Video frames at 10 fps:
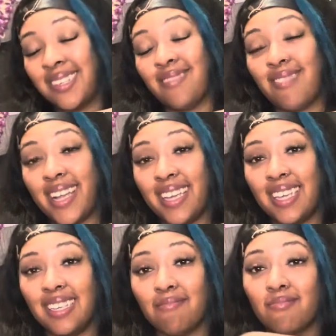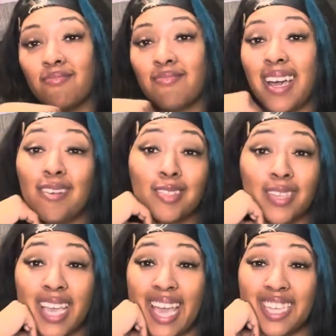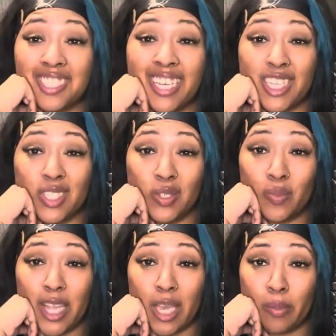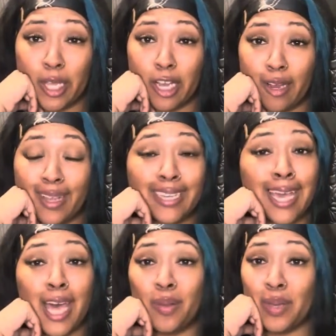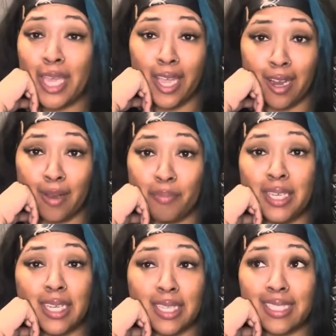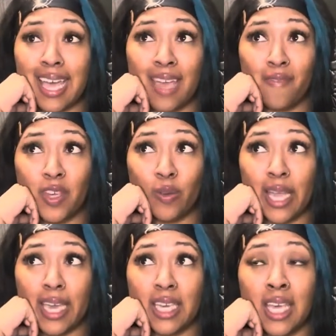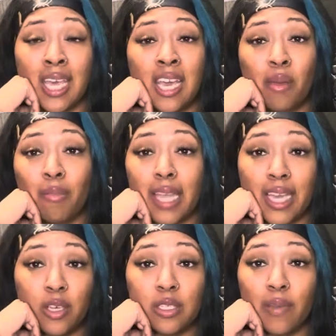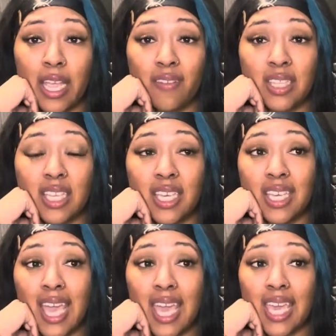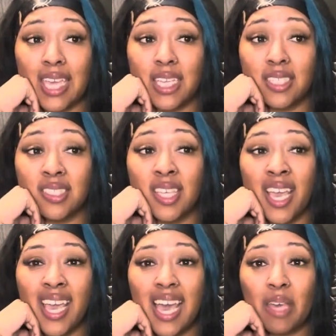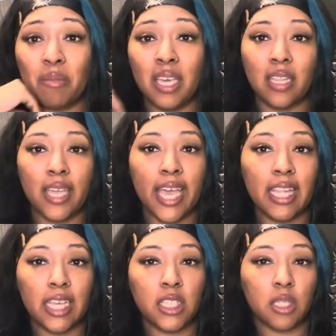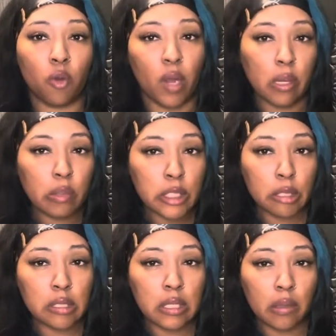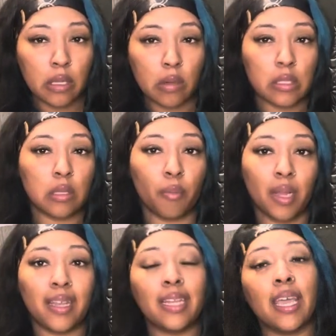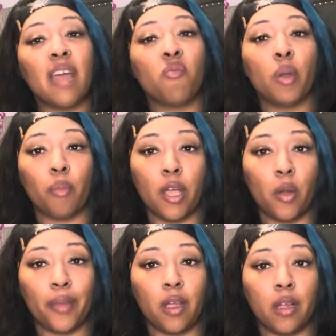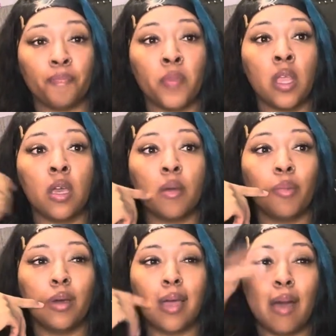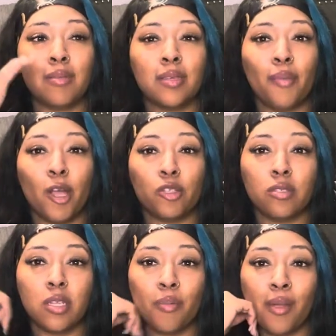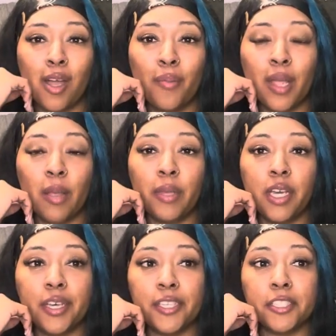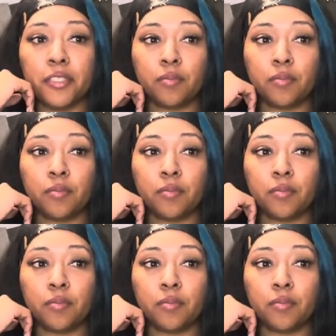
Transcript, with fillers: right? I was like, I actually got two black pair and I don't care because I feel like black goes with everything. And I mean, if they had like some gray ones or something or some, maybe they did have one brown pair, but I was impartial to the brown pair because